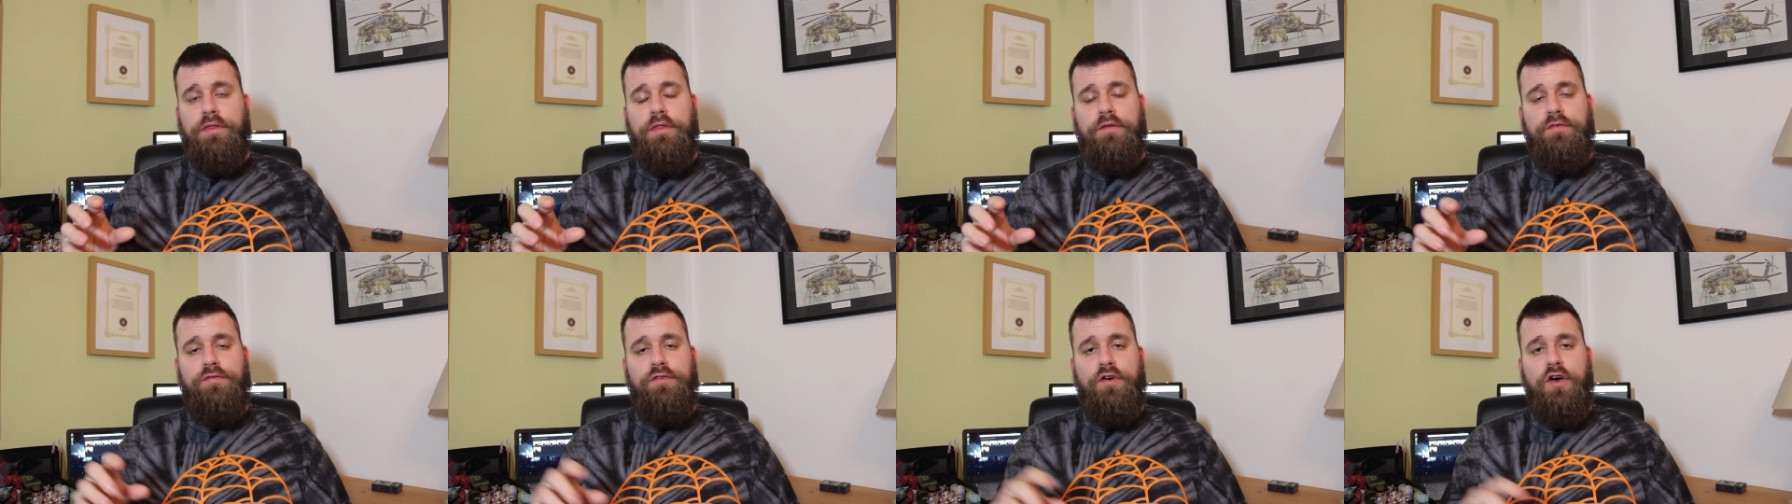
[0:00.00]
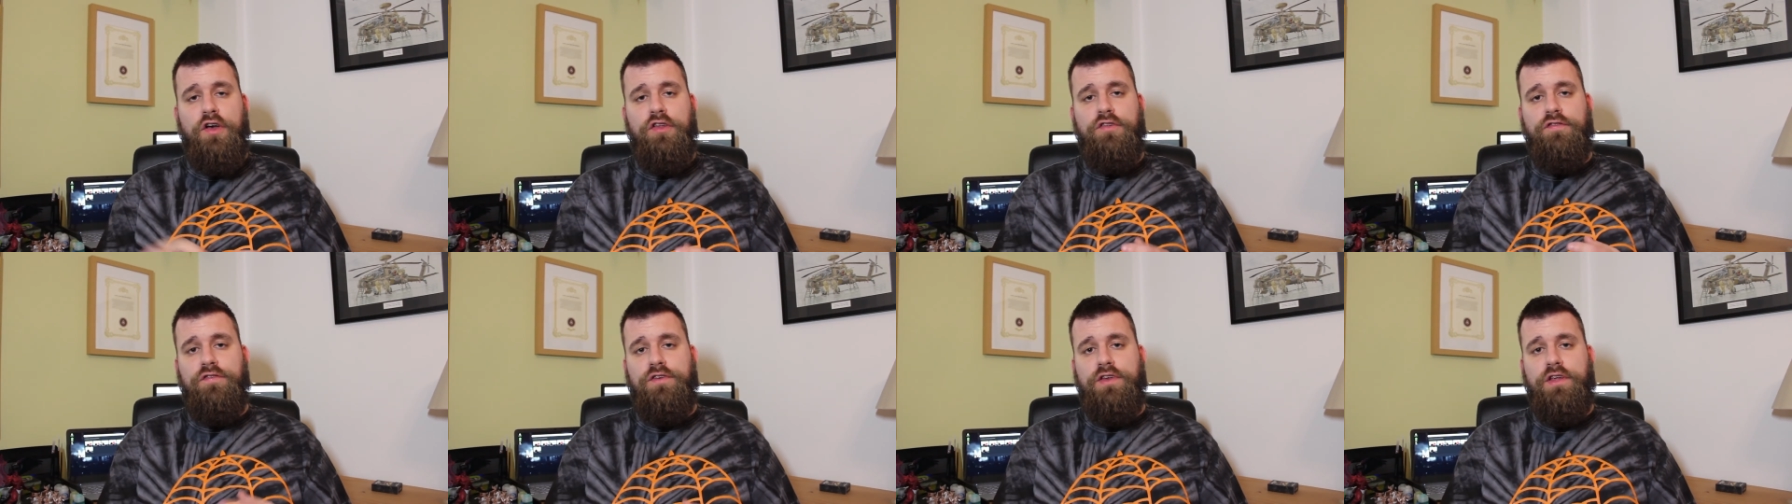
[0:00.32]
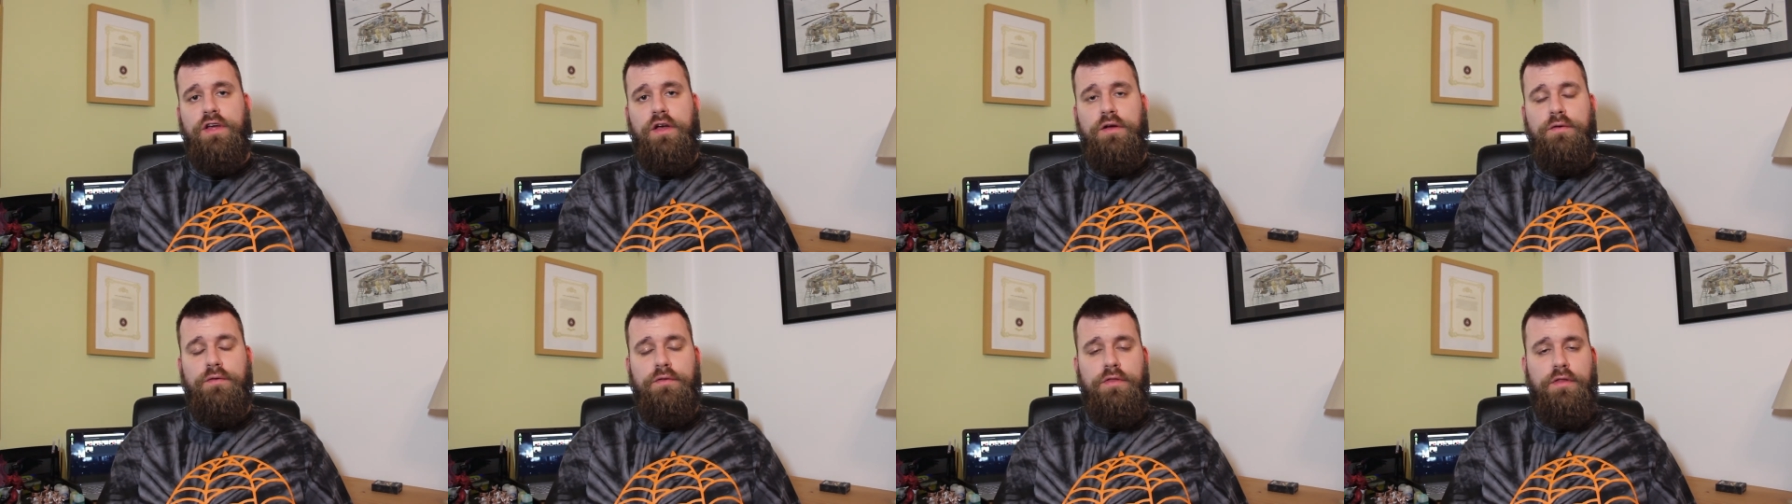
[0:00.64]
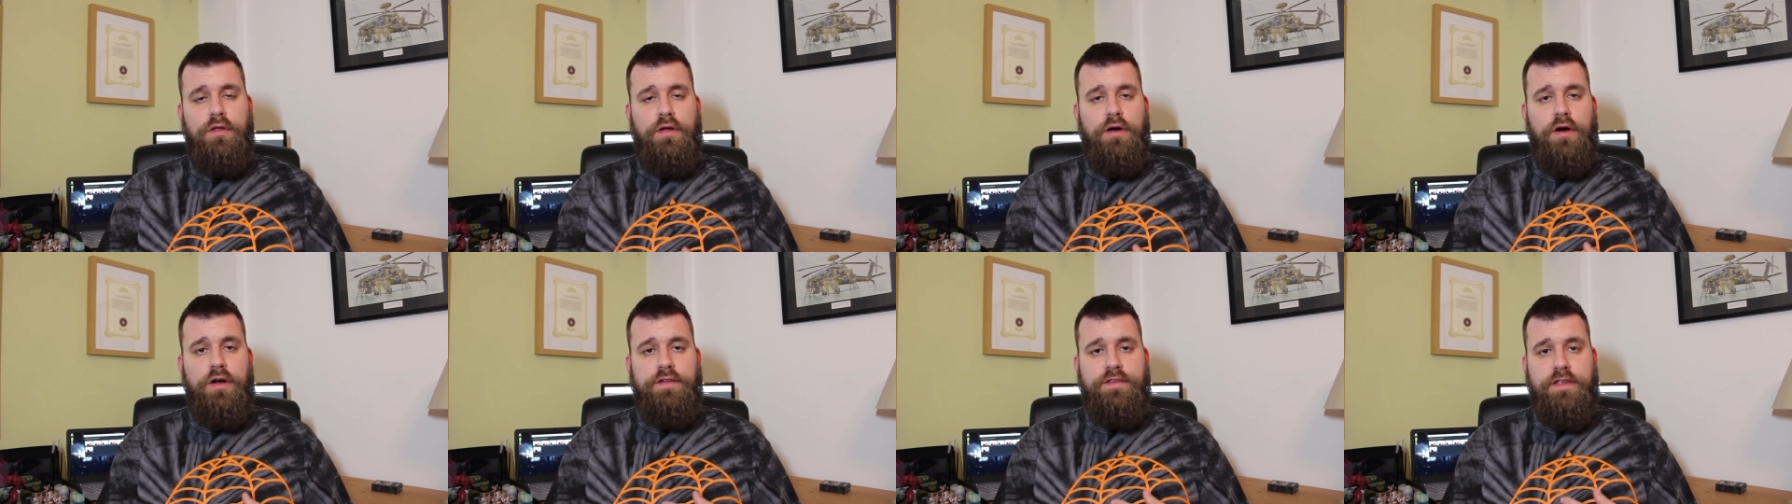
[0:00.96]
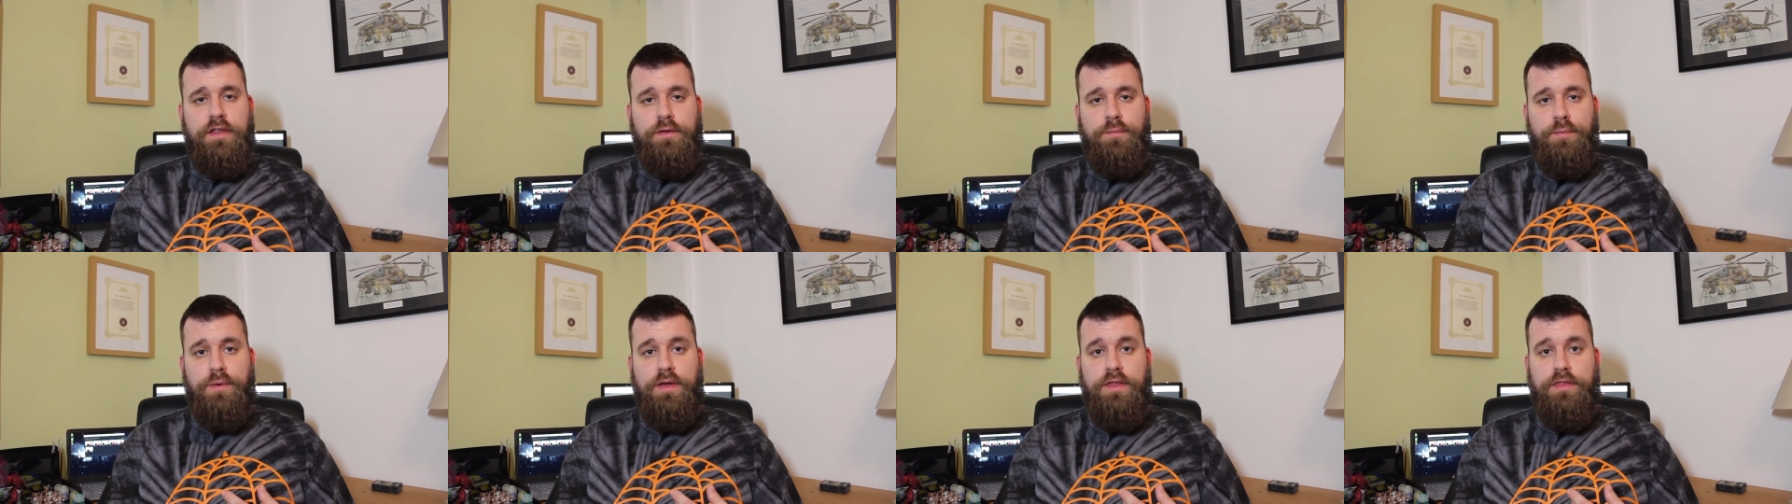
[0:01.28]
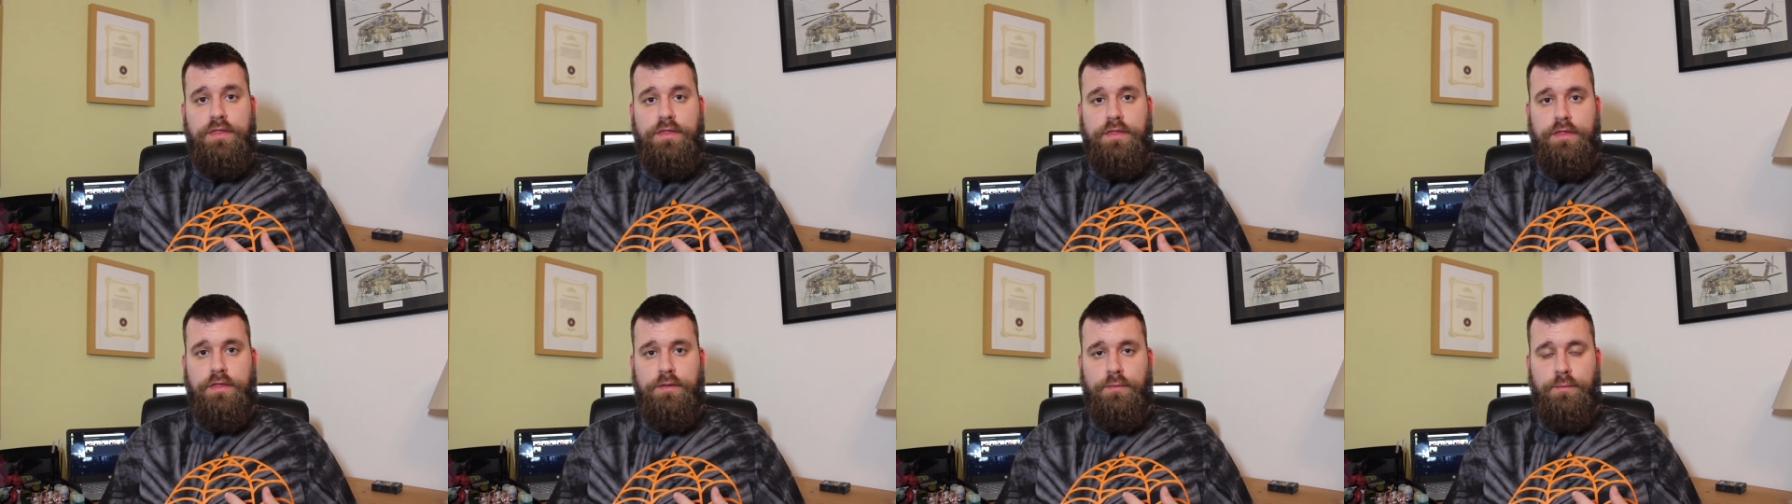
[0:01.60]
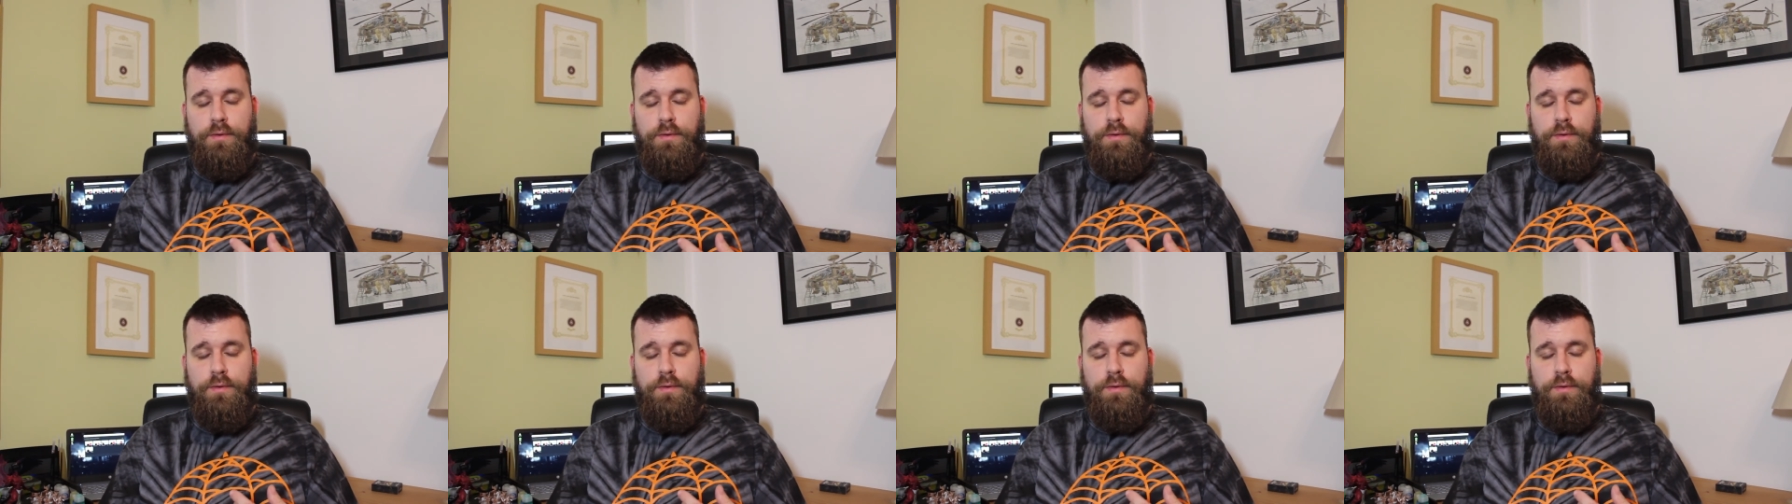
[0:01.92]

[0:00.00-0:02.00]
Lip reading: the first video that I did with